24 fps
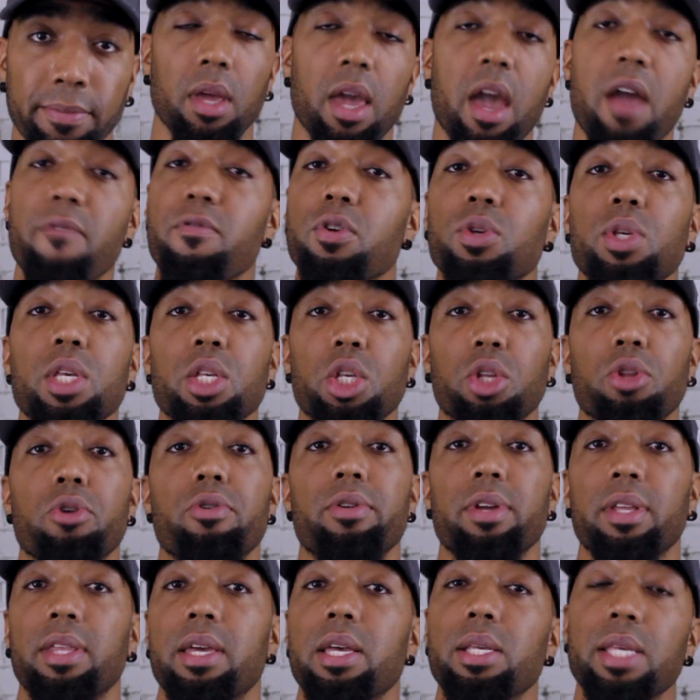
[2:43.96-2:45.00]
Ever since
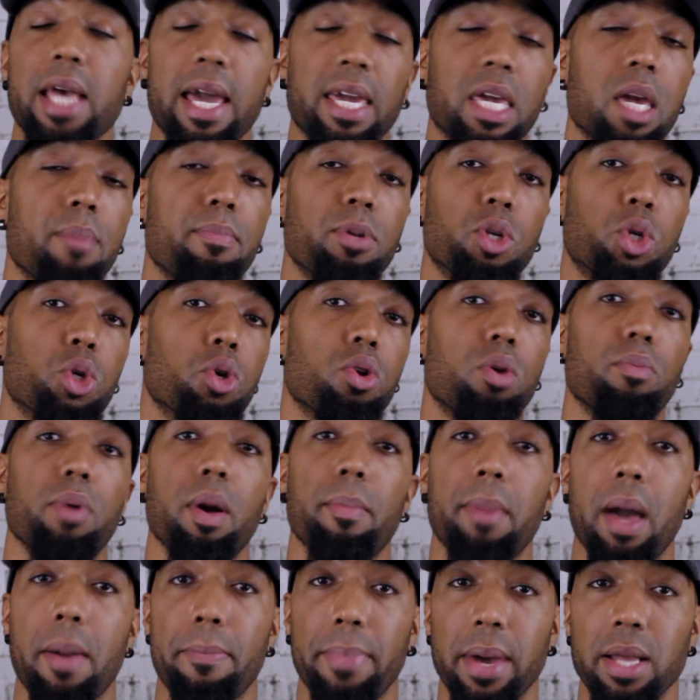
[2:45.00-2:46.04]
learning this, I keep a journal by
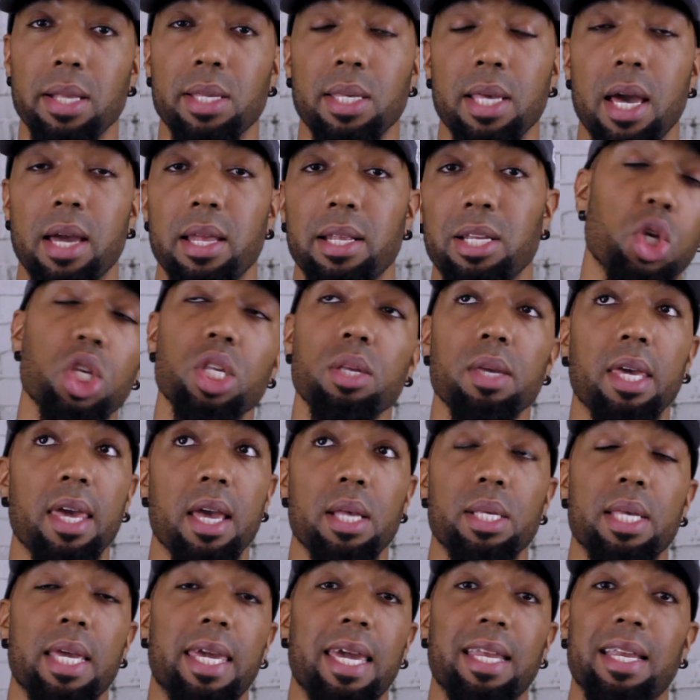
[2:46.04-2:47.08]
my bedside just in
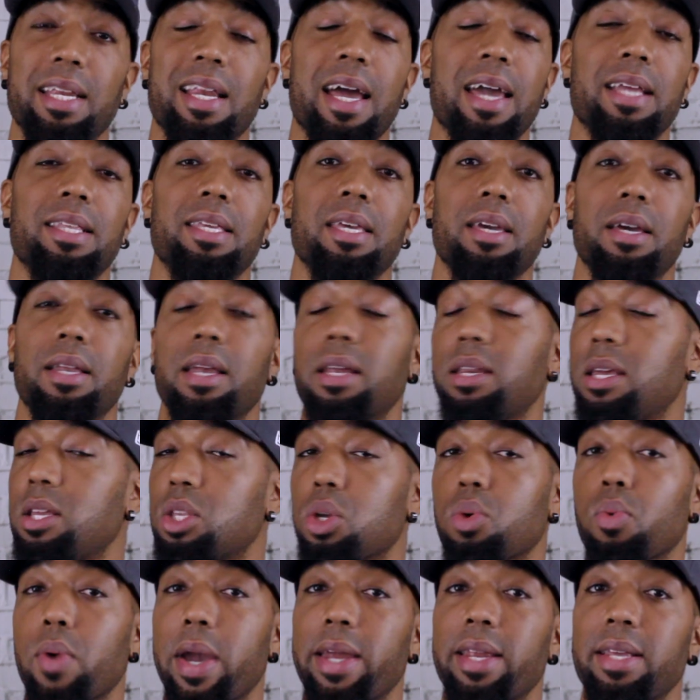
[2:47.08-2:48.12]
case I get an idea and I need
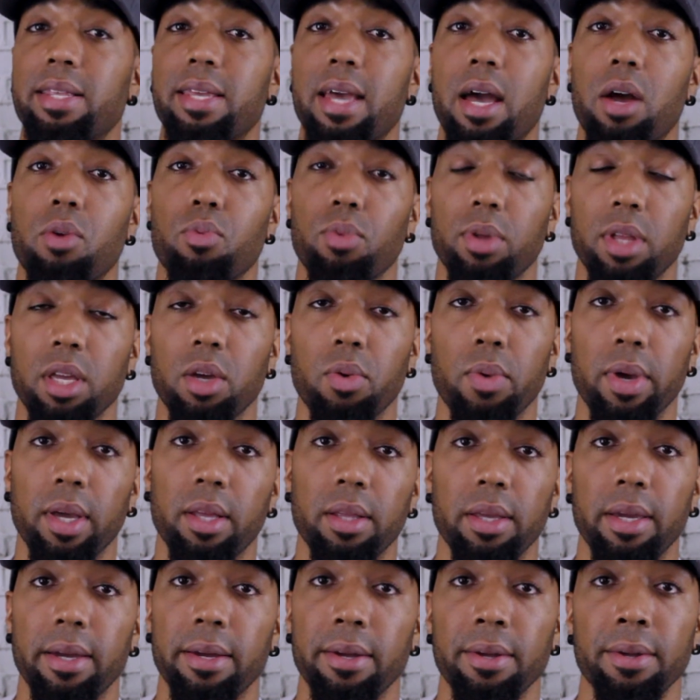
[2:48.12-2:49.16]
to write it down really
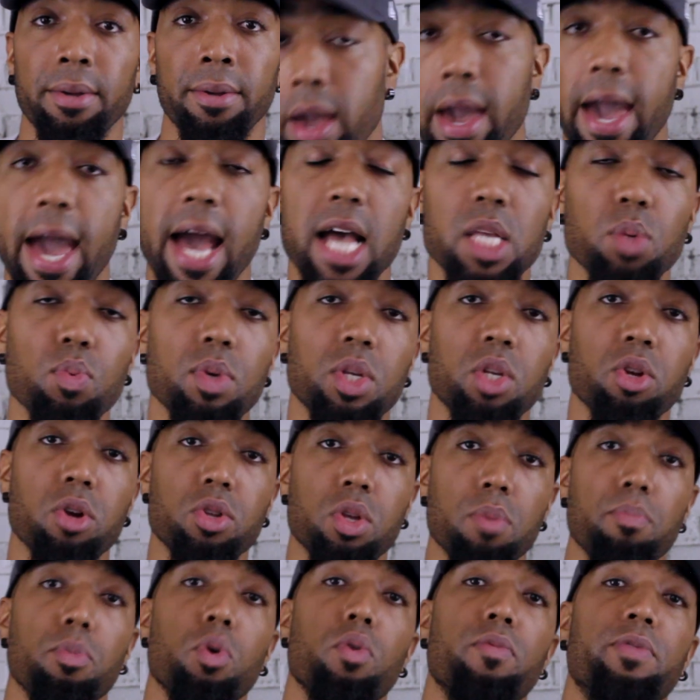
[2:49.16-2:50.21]
quickly. As we start
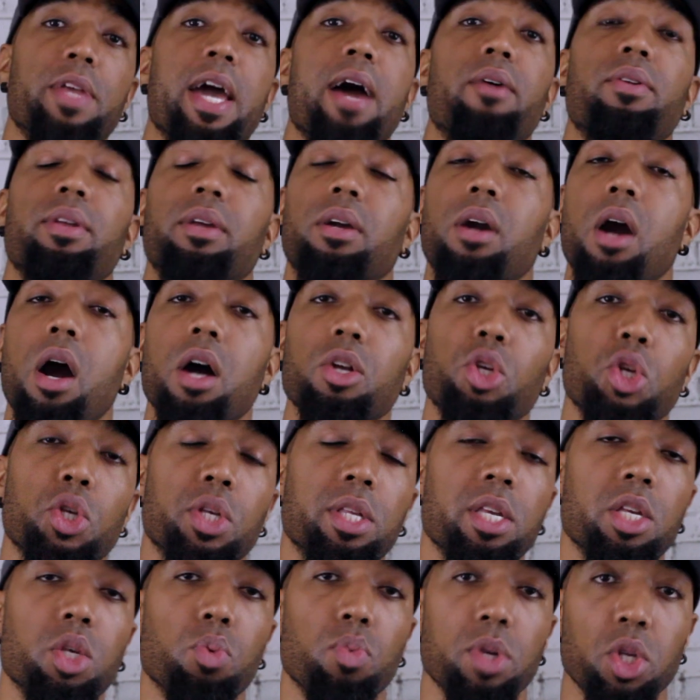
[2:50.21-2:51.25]
to move down in
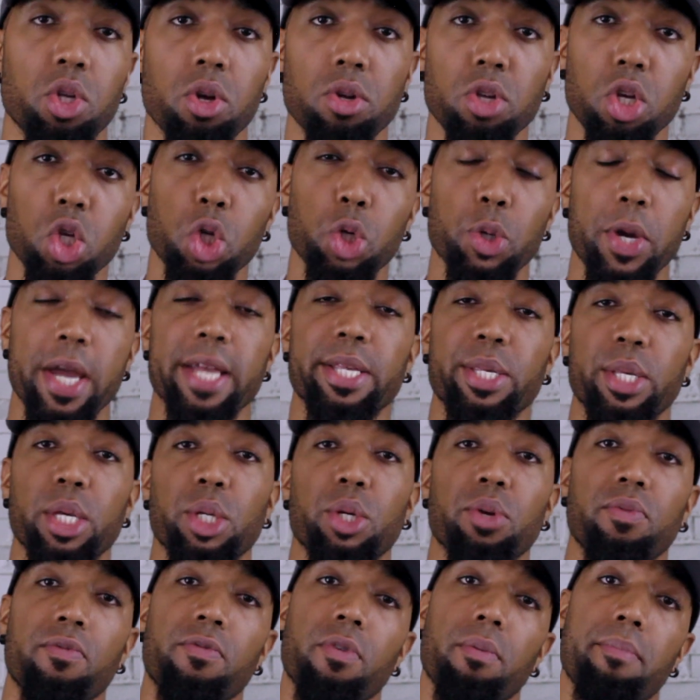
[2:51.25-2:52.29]
consciousness, we start to
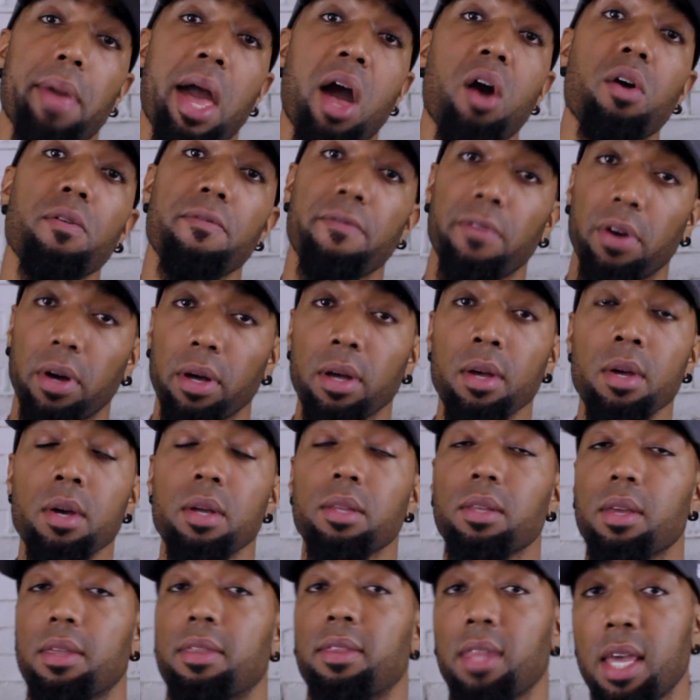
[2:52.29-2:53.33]
transition from alpha
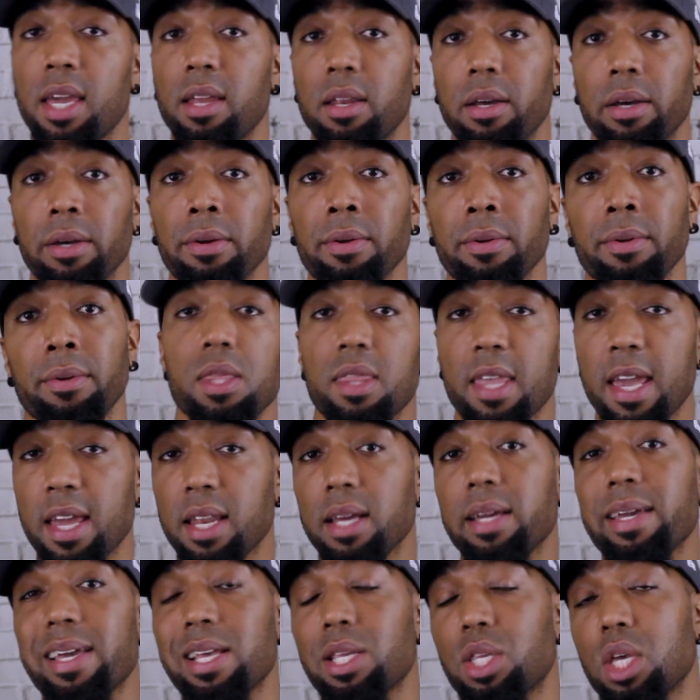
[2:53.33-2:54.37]
to theta.
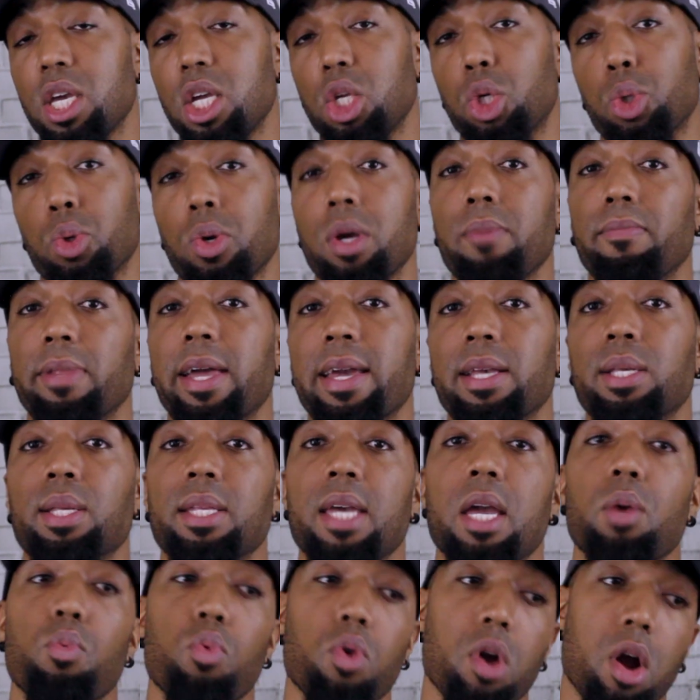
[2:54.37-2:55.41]
Theta is a dreamlike
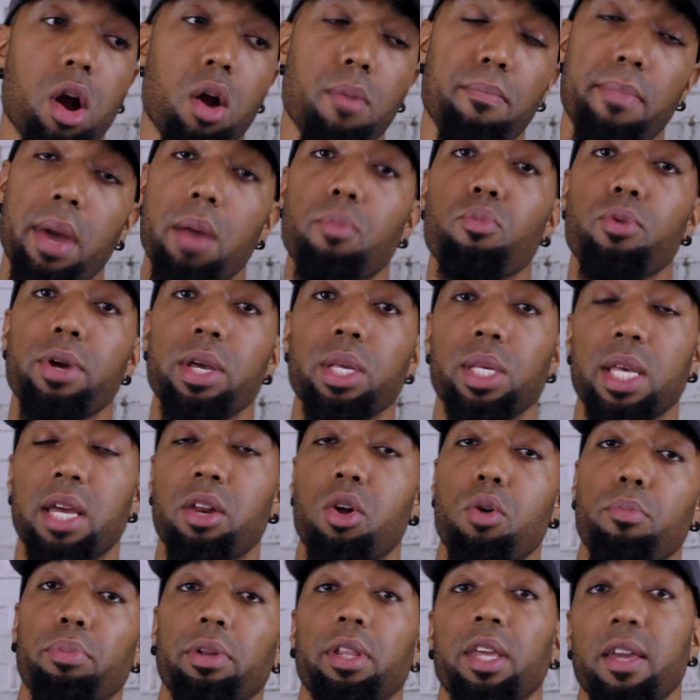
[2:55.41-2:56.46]
state where our memories and
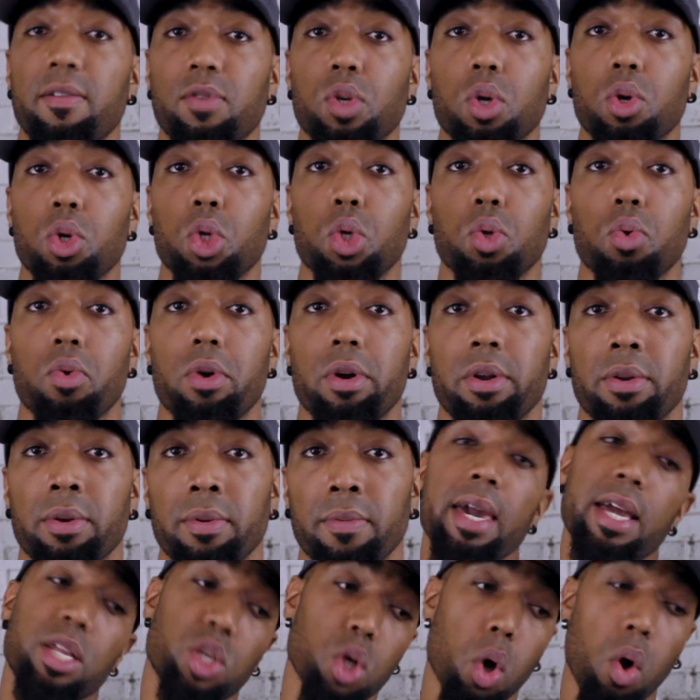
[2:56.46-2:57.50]
our beliefs are stored. It's